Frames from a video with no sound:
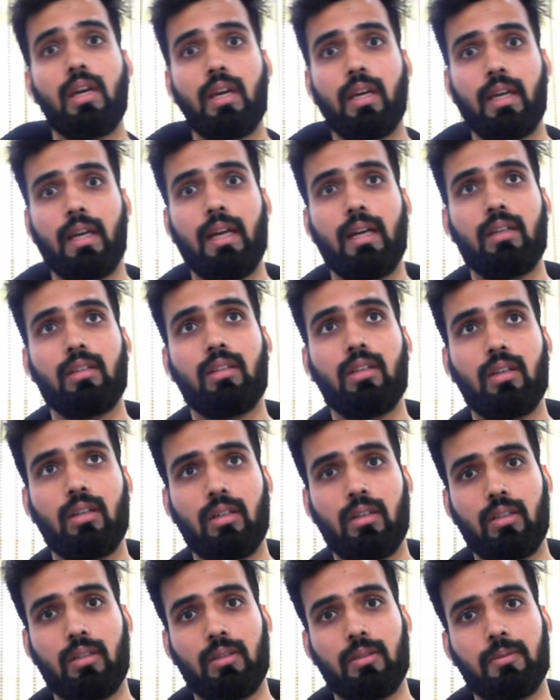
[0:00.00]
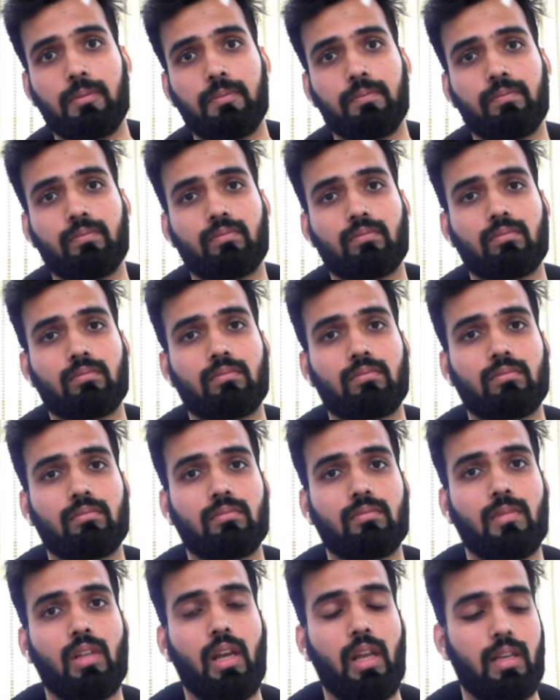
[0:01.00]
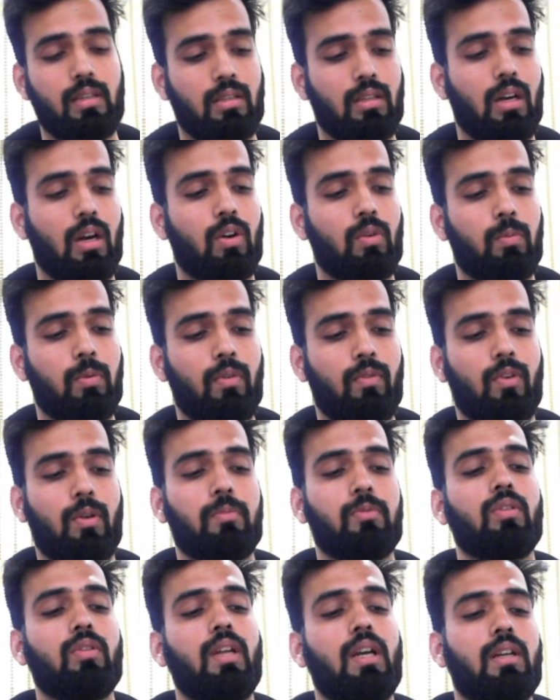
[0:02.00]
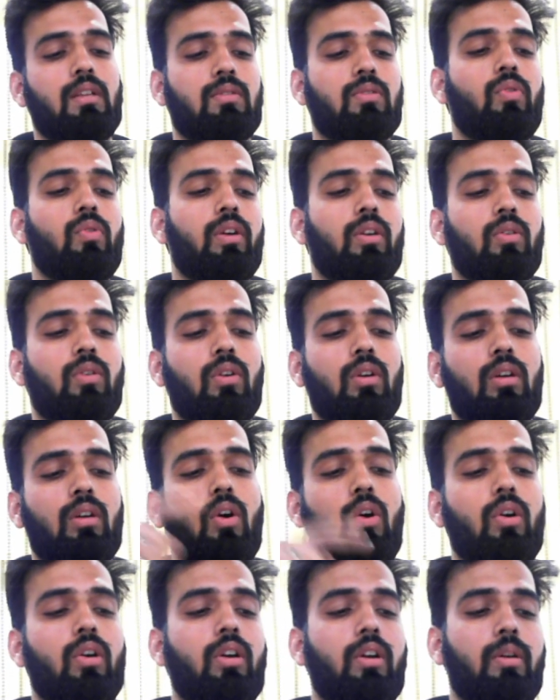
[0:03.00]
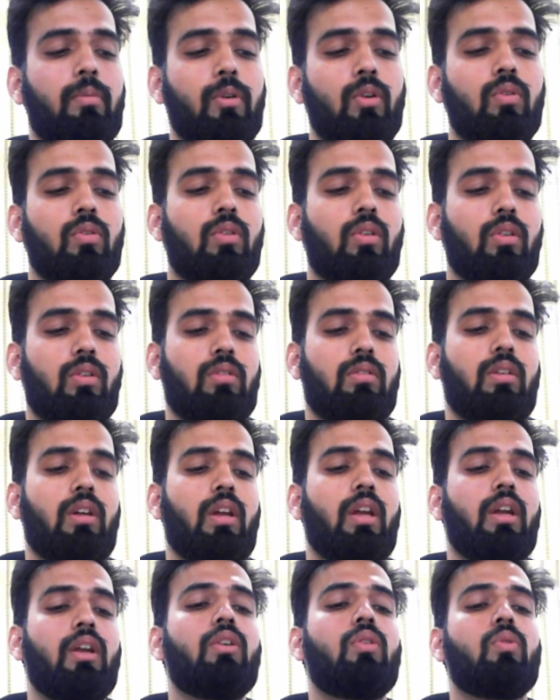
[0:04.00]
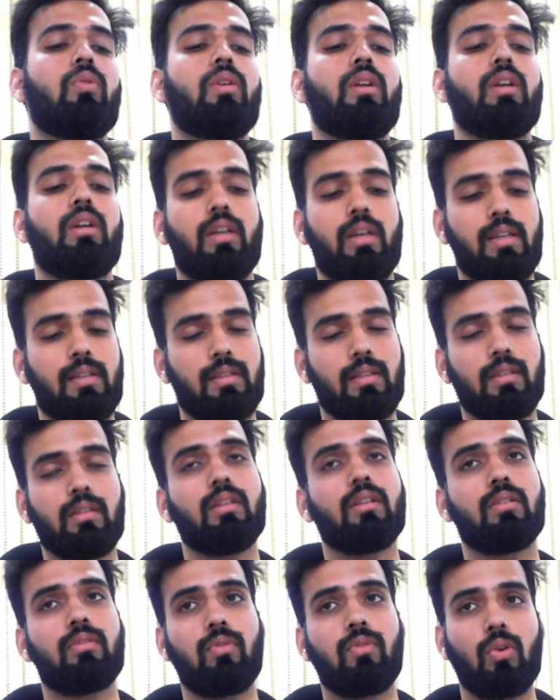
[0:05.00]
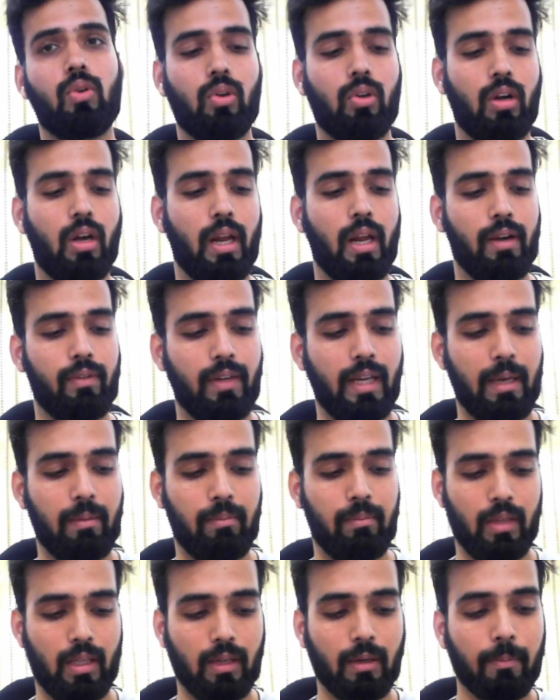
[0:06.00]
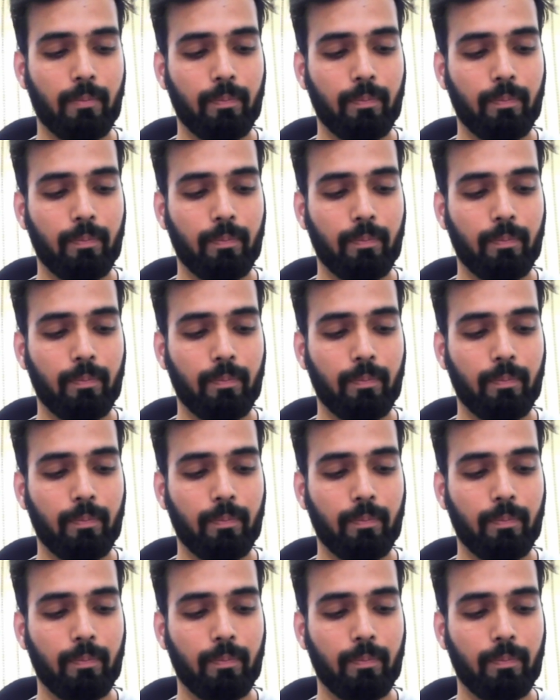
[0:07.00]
get the laser output from. So that is going to contribute into decreasing the photon lifetime there.